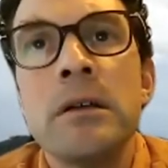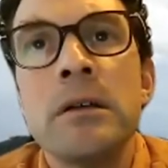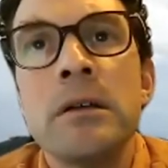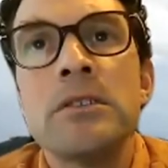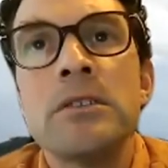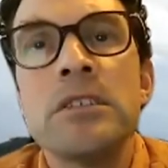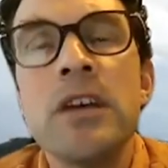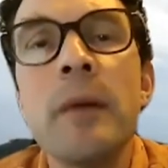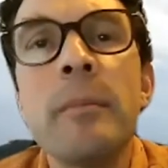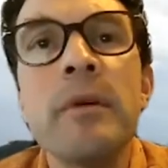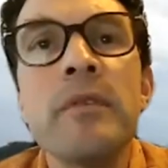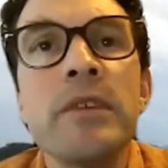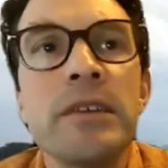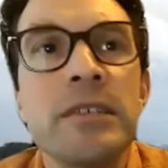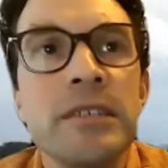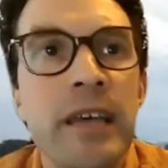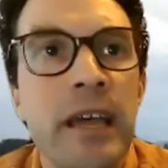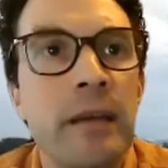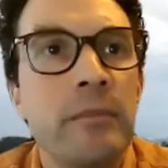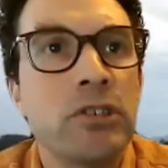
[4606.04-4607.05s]
some of the
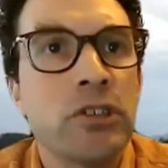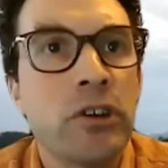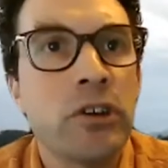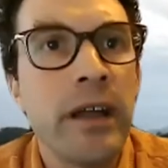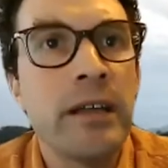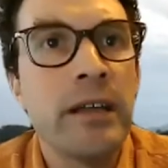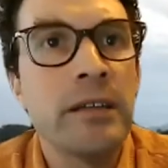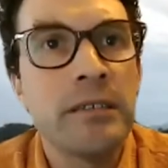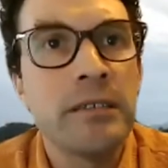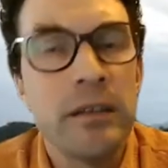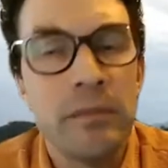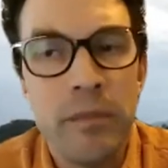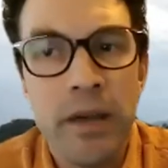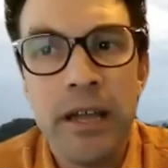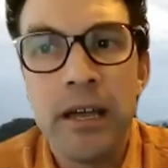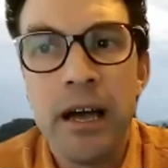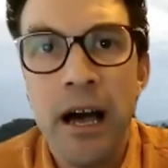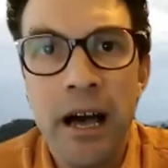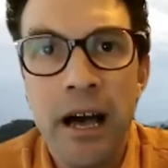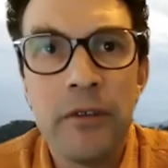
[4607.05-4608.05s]
same traits that
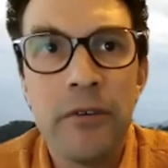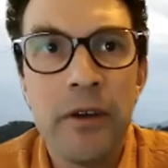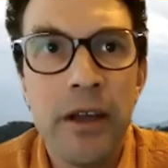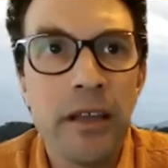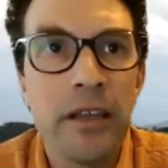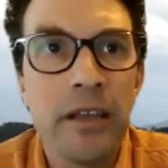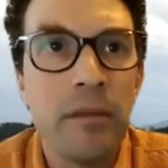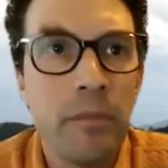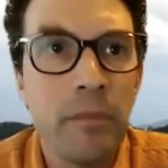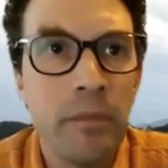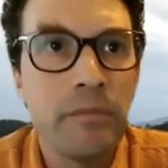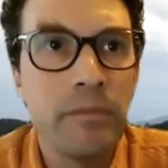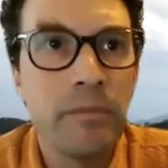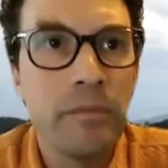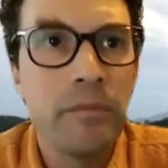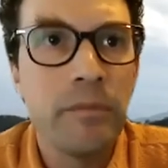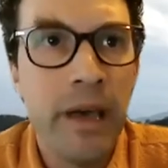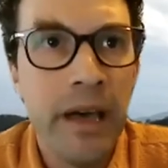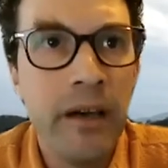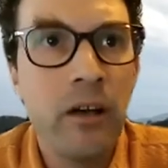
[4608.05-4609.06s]
make a high ranking
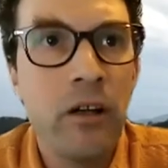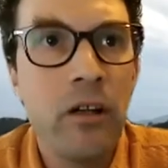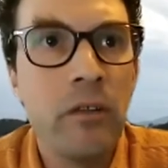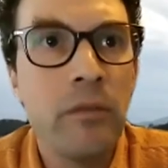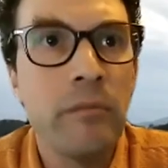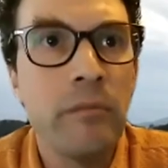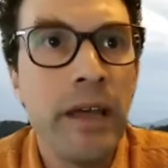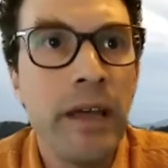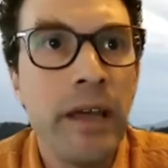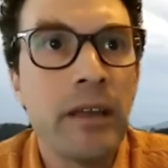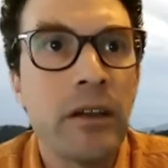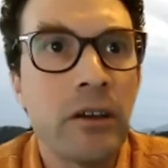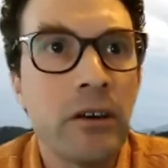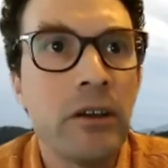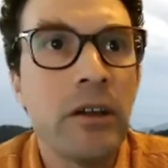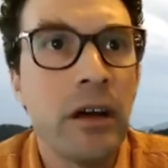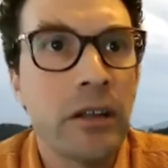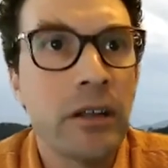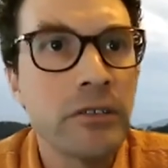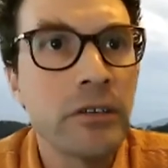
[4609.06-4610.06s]
male make a good
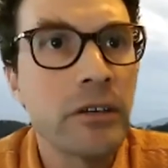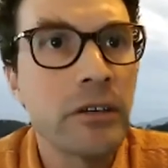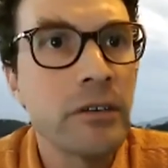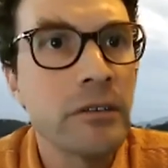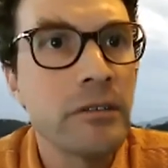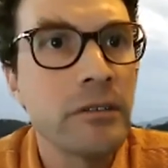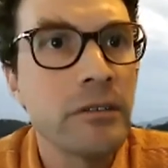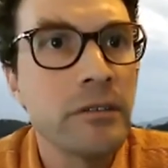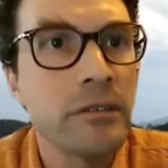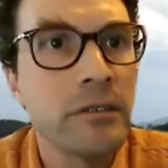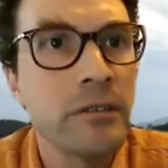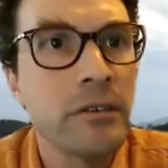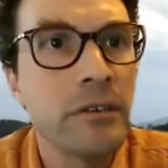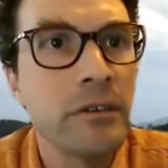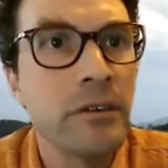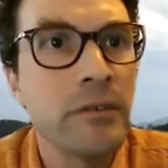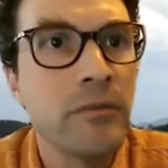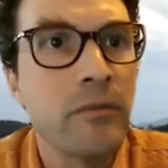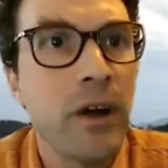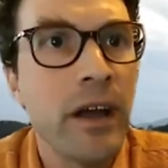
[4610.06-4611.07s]
hunter,
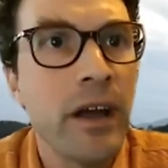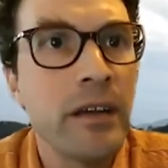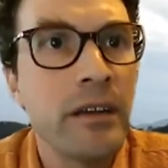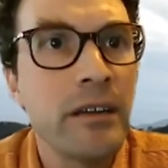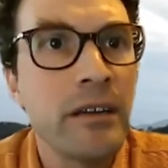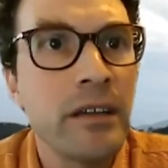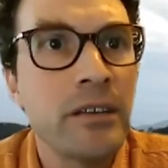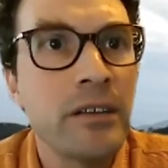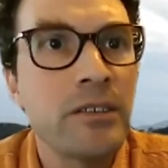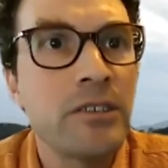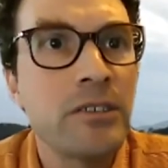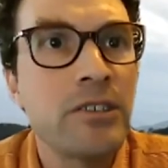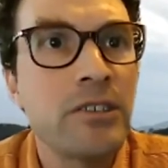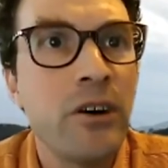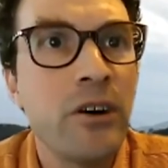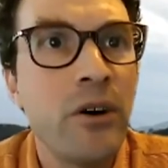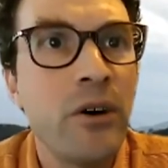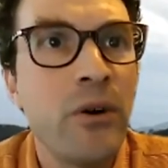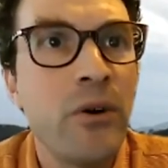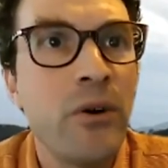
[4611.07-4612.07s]
right?
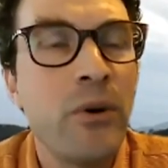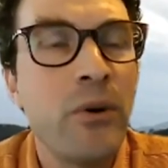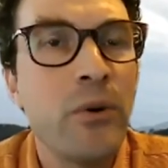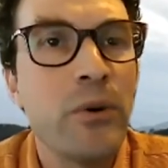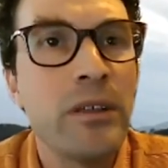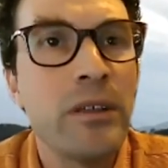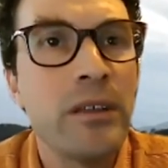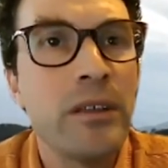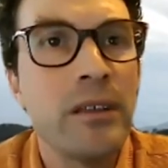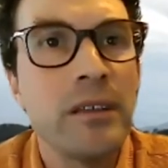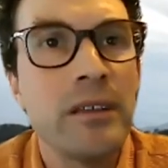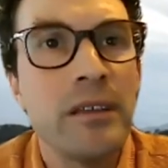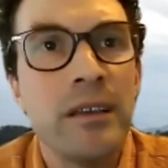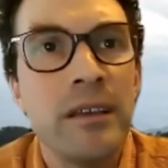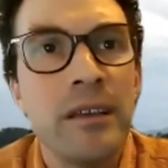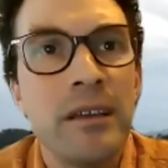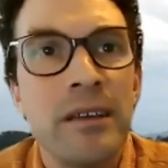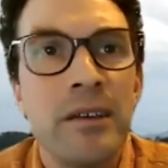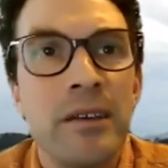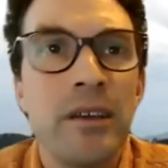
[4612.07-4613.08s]
So
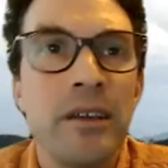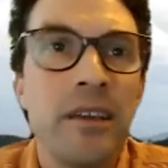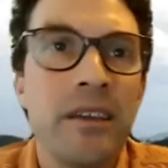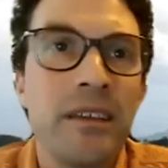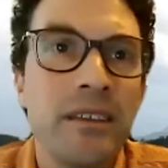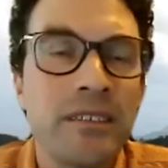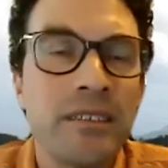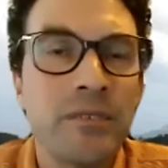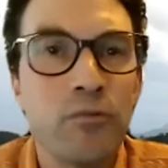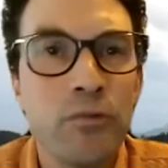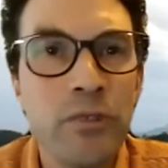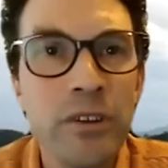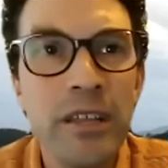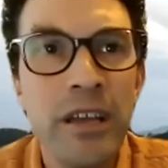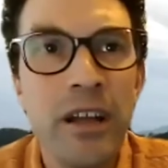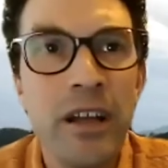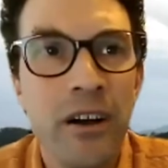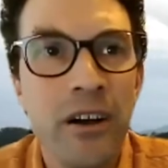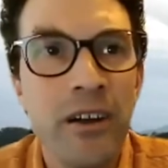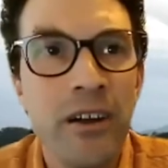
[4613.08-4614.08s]
it's really
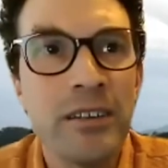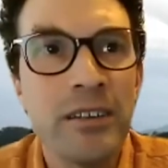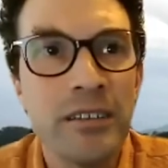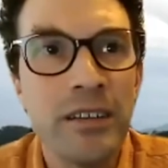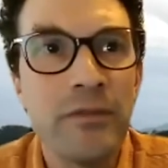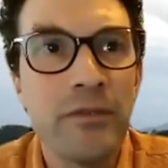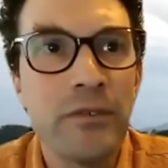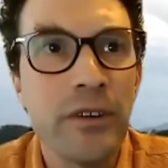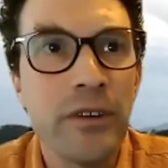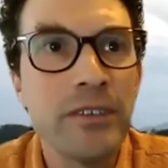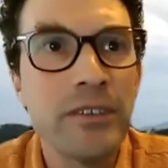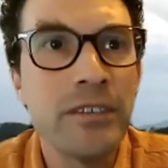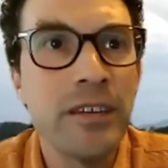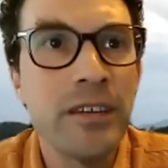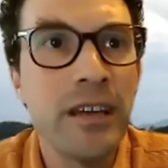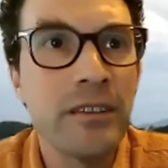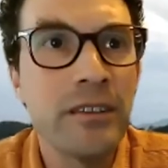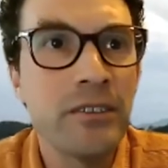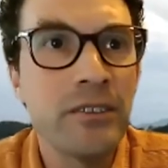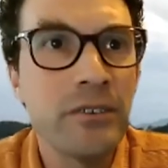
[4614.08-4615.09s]
hard to
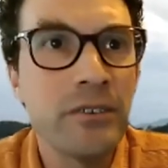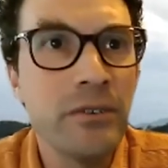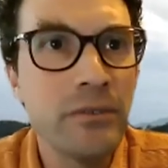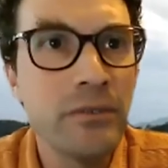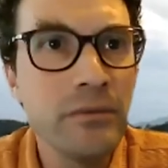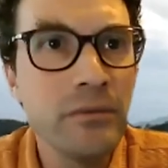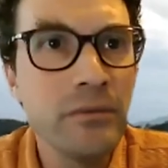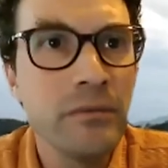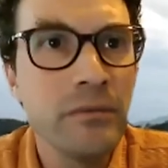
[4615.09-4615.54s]
differentiate the two.